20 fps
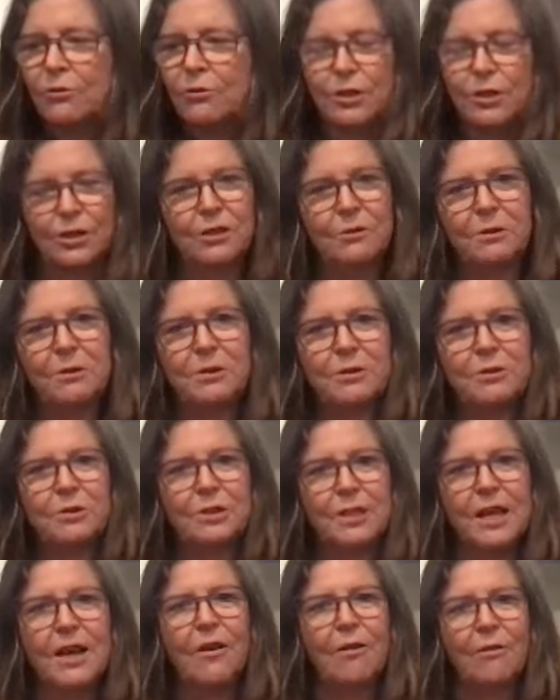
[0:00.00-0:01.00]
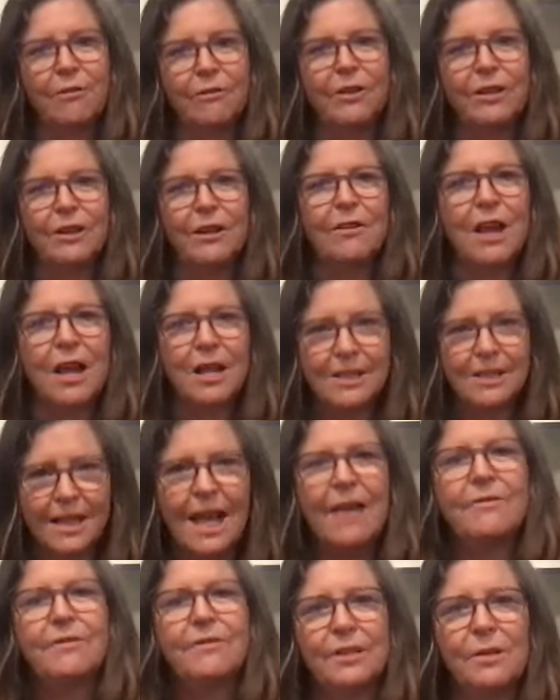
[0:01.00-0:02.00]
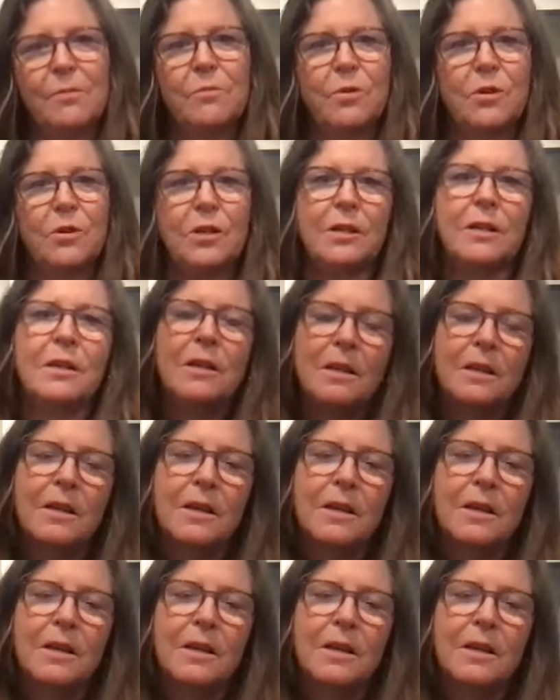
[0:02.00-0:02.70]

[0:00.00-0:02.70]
to do it yourself, not to have someone